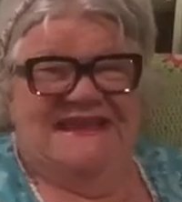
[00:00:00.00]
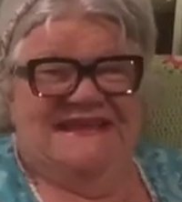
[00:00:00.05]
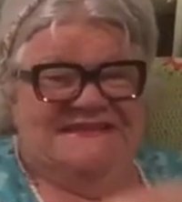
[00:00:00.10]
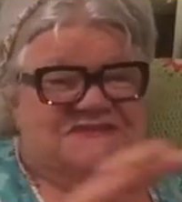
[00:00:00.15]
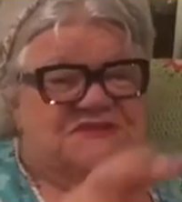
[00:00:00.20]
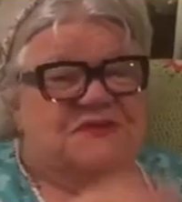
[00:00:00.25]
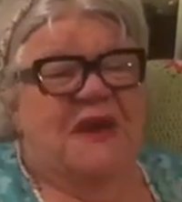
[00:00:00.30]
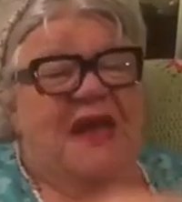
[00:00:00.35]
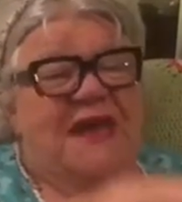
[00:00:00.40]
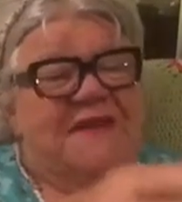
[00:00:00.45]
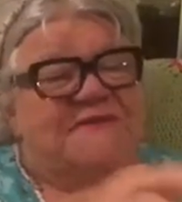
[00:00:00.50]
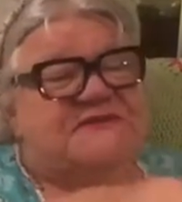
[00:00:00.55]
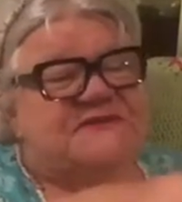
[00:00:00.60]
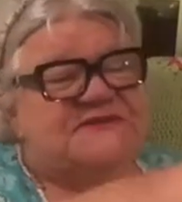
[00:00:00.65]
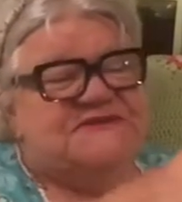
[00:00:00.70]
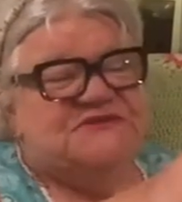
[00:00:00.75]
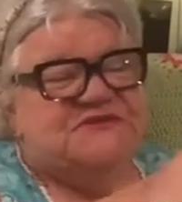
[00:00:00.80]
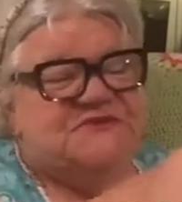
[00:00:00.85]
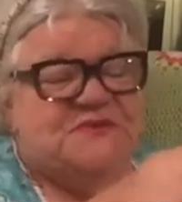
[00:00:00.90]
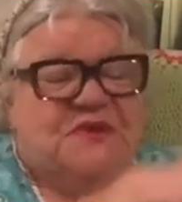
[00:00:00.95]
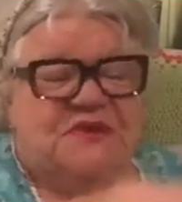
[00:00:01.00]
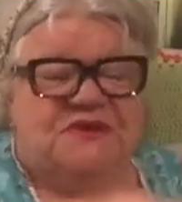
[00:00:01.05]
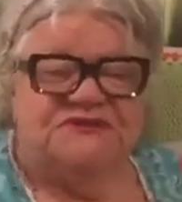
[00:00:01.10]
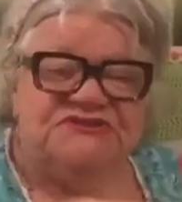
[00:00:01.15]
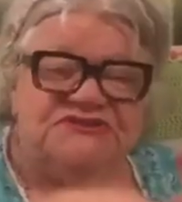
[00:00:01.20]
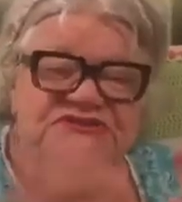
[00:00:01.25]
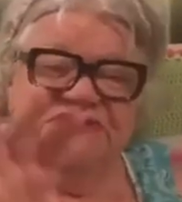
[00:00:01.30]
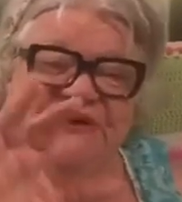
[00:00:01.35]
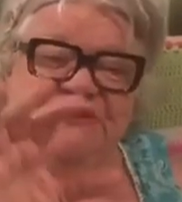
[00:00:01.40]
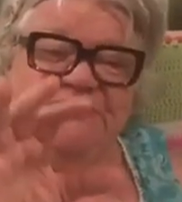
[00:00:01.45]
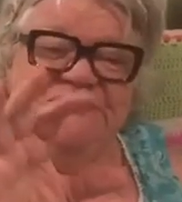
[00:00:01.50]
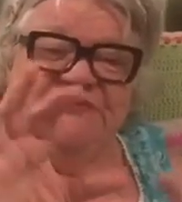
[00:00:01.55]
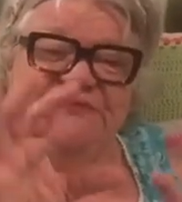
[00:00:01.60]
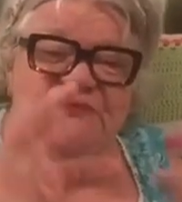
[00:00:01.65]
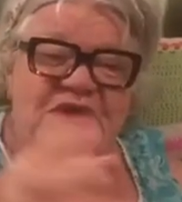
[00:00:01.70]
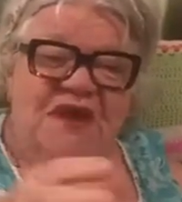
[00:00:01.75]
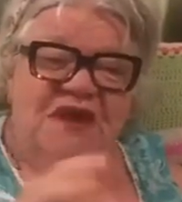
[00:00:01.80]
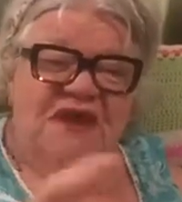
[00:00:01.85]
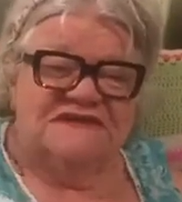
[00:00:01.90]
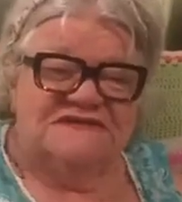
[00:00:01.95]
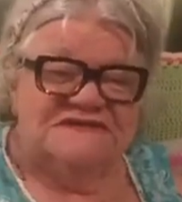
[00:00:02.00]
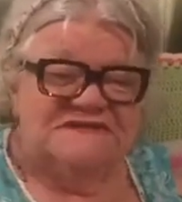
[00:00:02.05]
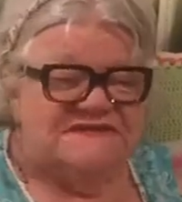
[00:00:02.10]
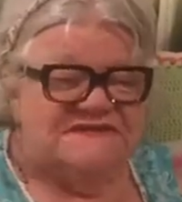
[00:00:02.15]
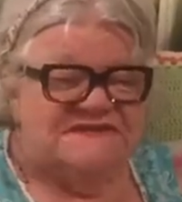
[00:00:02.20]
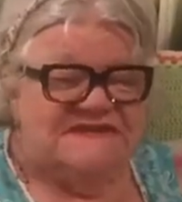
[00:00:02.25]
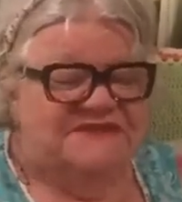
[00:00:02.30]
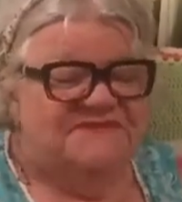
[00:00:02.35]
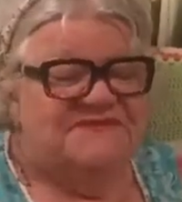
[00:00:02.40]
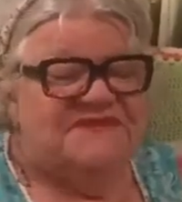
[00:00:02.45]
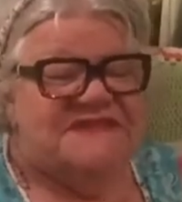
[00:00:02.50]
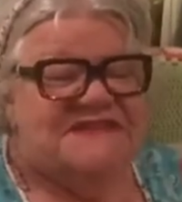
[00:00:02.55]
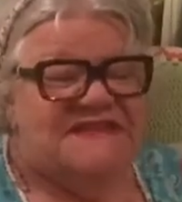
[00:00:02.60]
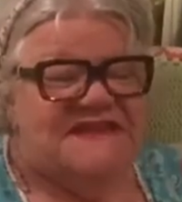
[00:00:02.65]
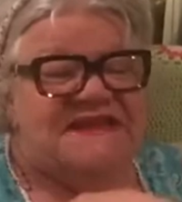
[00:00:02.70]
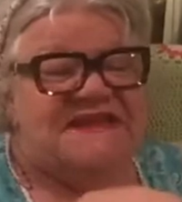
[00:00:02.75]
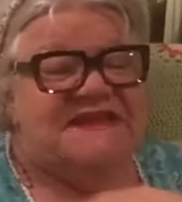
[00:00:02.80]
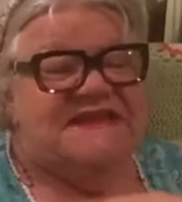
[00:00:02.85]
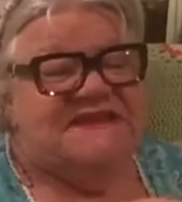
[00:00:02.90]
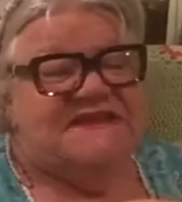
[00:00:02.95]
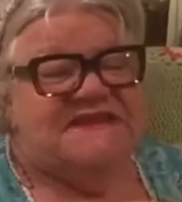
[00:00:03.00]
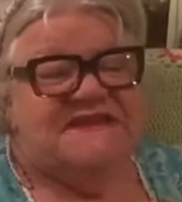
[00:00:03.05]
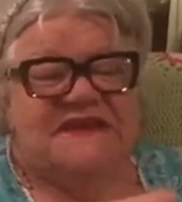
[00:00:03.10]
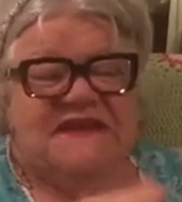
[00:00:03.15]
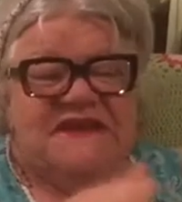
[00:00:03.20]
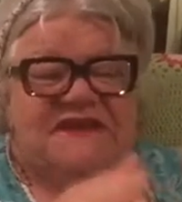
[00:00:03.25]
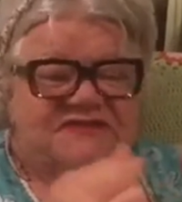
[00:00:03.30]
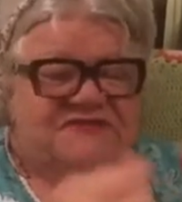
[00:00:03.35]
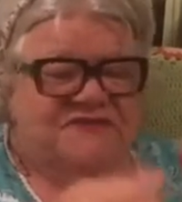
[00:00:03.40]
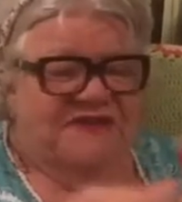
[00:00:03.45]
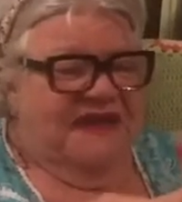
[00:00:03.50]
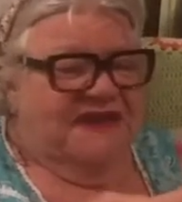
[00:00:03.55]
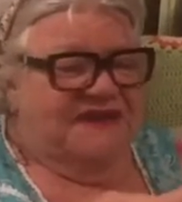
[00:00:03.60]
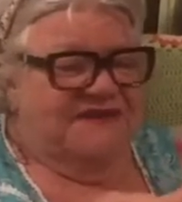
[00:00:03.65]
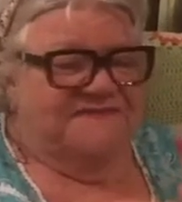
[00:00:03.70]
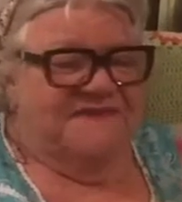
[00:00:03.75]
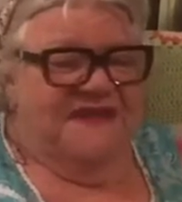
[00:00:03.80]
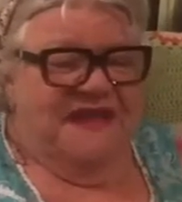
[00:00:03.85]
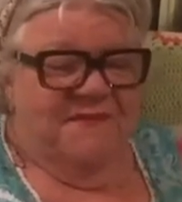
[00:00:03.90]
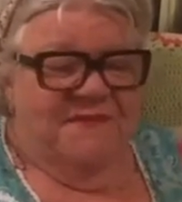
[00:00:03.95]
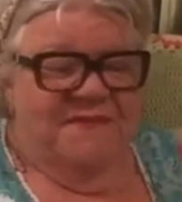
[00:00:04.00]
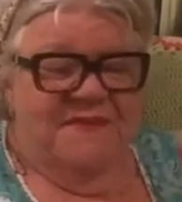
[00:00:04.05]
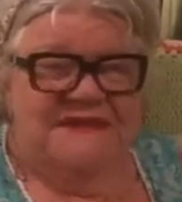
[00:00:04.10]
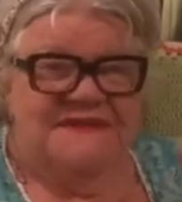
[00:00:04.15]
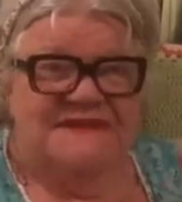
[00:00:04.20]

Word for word: So I'm just washing on the rocks and everything and trying to find my